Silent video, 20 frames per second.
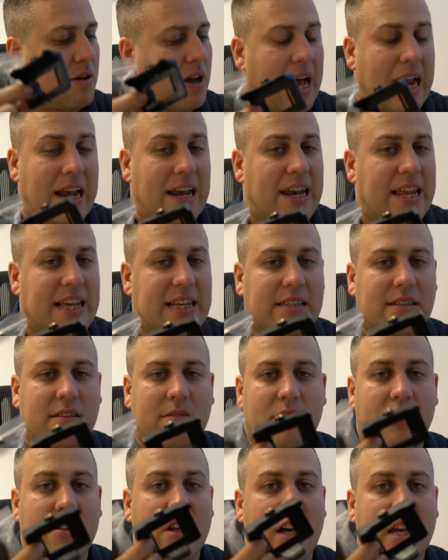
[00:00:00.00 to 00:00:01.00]
at least
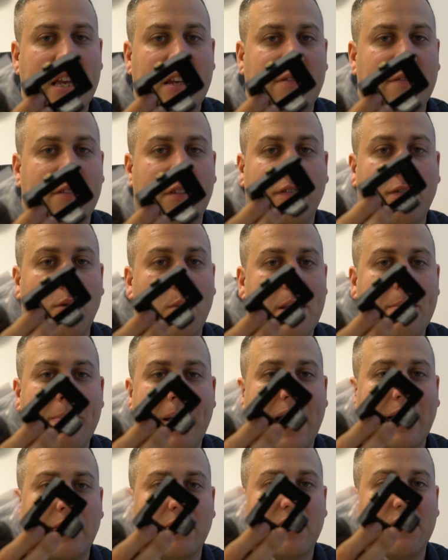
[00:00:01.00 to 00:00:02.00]
30 to 40
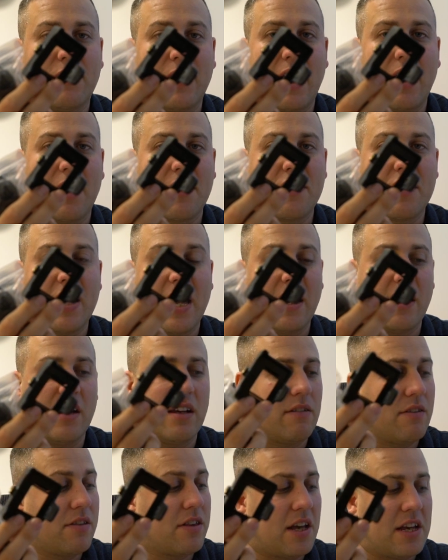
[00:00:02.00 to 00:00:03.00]
pounds for that, I
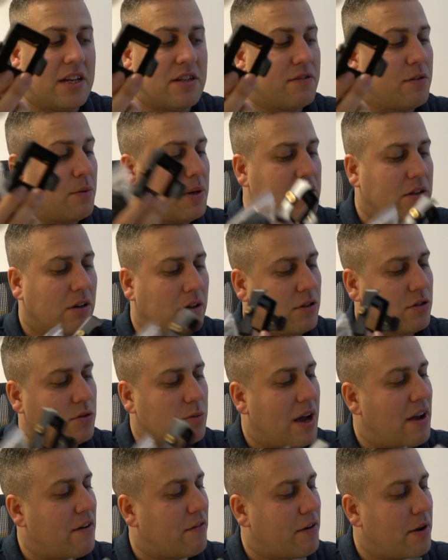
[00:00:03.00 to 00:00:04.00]
think. 30 to 40 dollars,
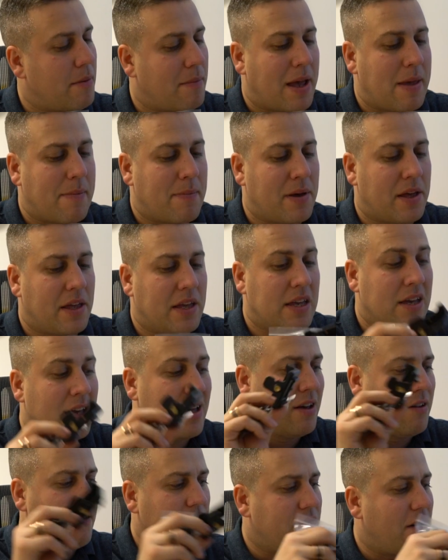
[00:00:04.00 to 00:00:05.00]
whatever it may be.
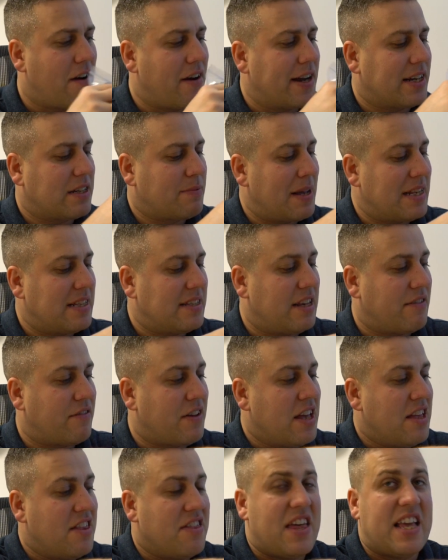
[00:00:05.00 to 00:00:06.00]
Very expensive.
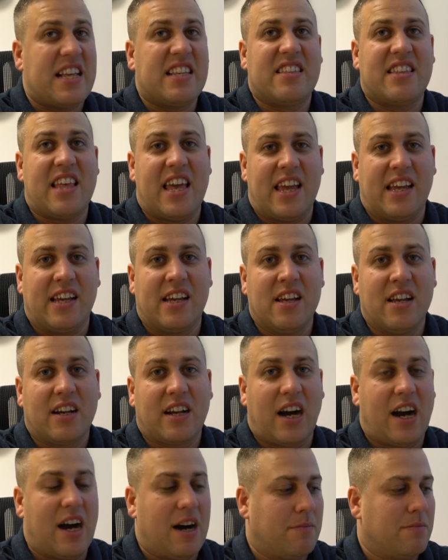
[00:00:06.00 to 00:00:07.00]
This thing
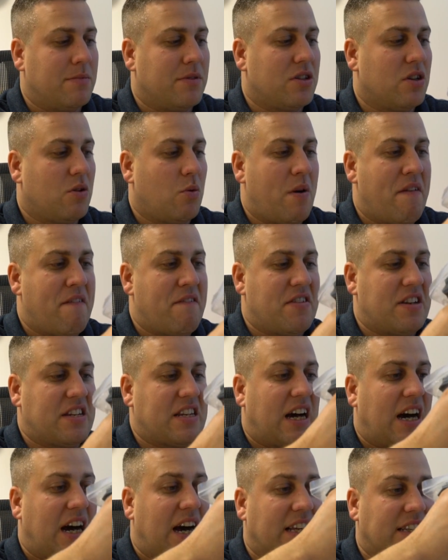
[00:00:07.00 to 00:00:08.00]
comes with
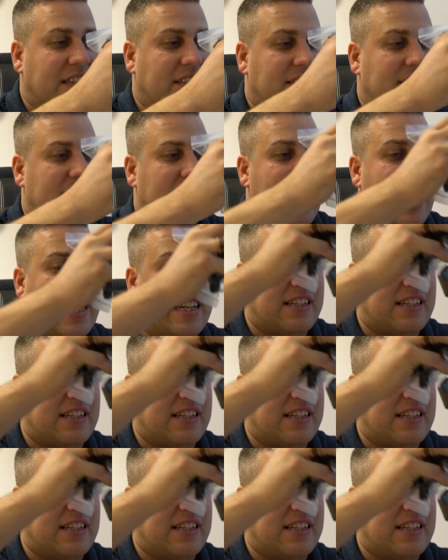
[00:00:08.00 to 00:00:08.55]
tons and